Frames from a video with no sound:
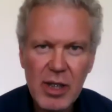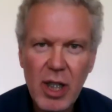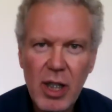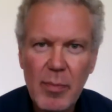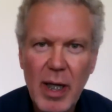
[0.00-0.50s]
it
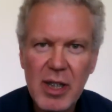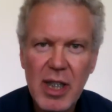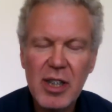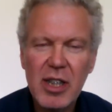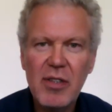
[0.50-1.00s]
certainly makes
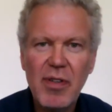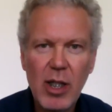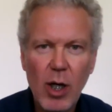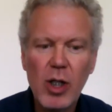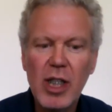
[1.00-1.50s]
sense, and it's
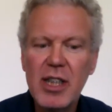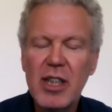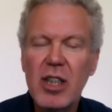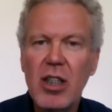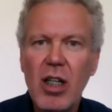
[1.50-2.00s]
very
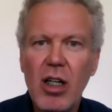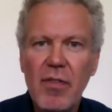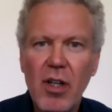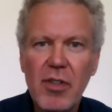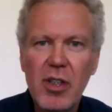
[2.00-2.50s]
honest uh, of,
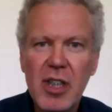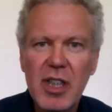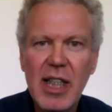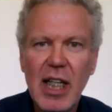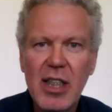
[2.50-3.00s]
of, you to
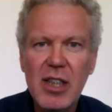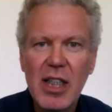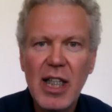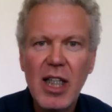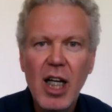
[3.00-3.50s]
say that because I
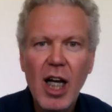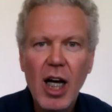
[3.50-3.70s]
think